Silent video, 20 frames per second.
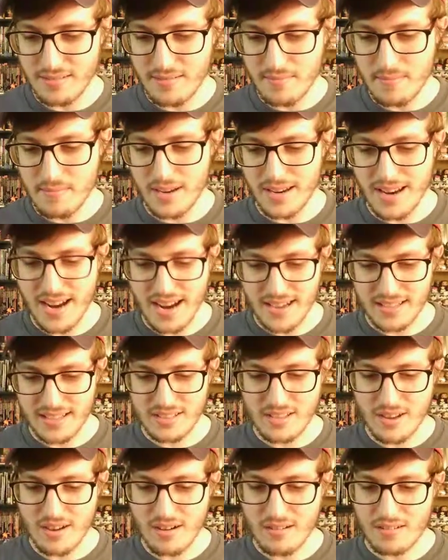But yeah,
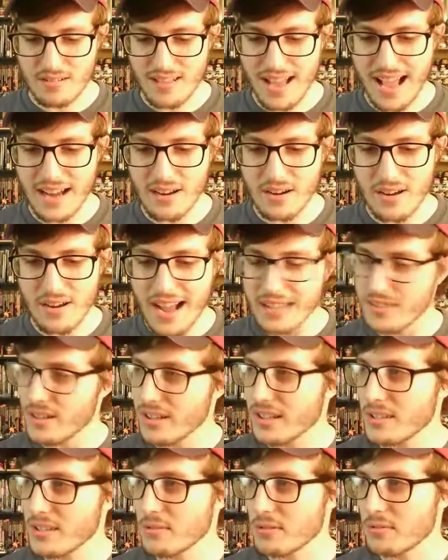so I don't know. I
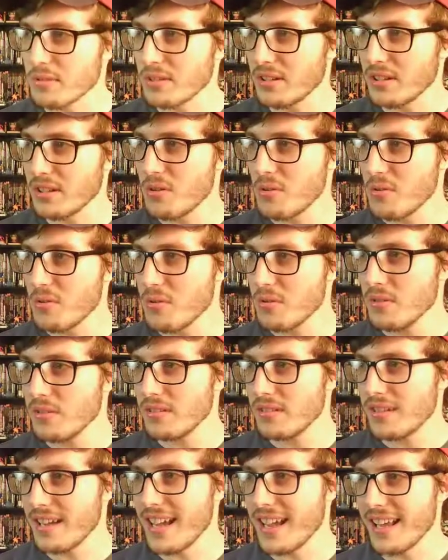thought this was really cool,
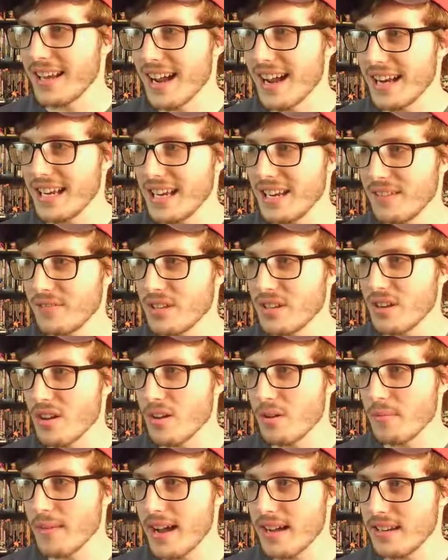and I didn't even
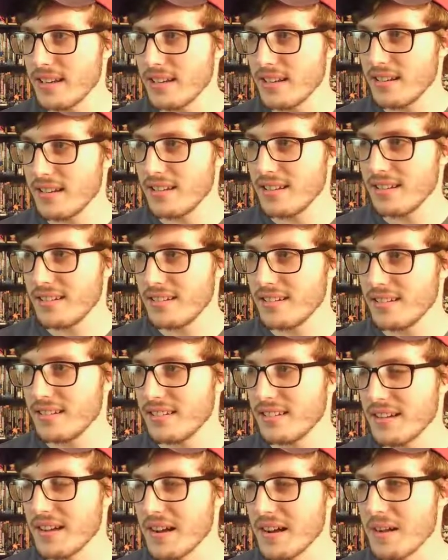know about it.
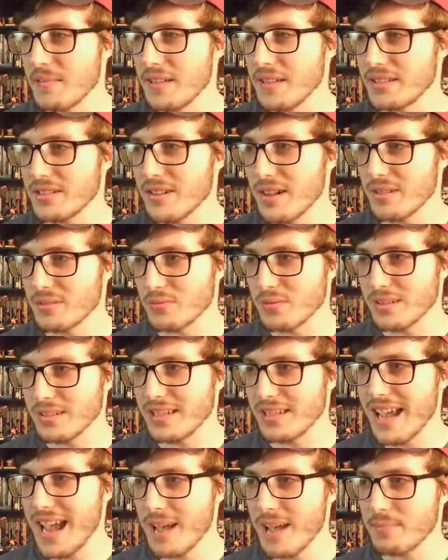And so I was
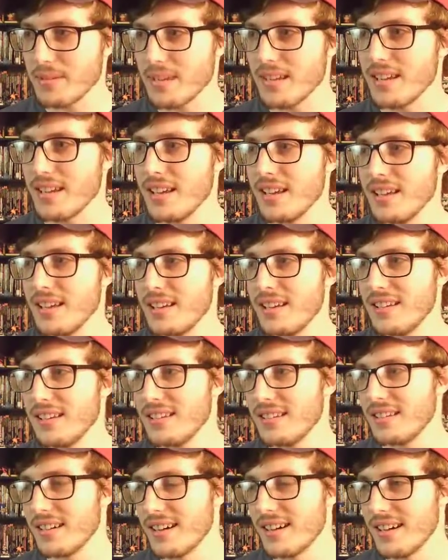really happy
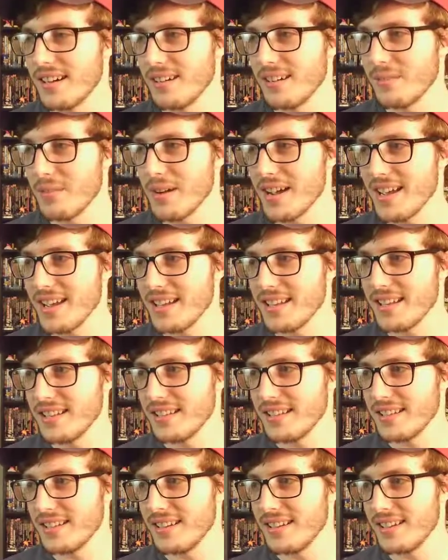
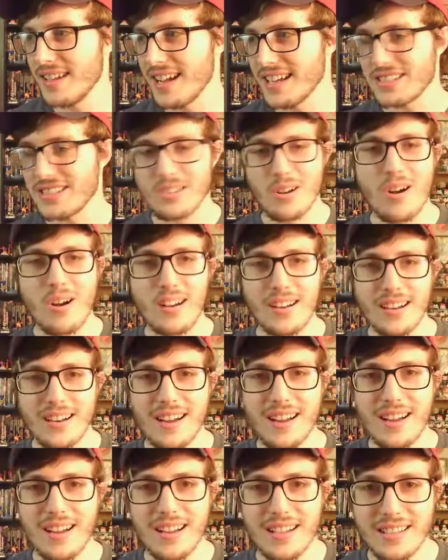when I saw it
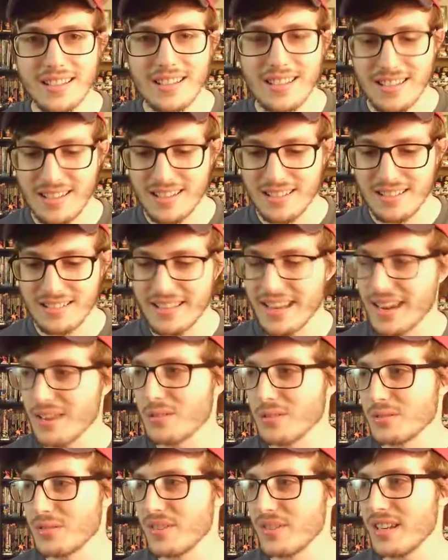on
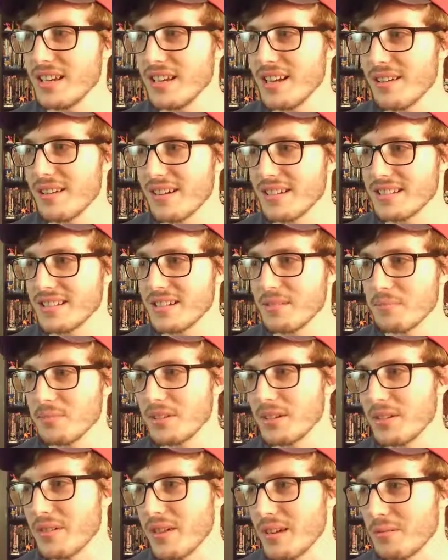Daryl's video on the
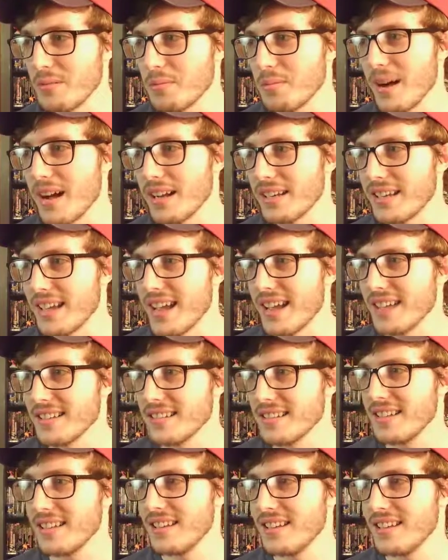Simply Incredible podcast.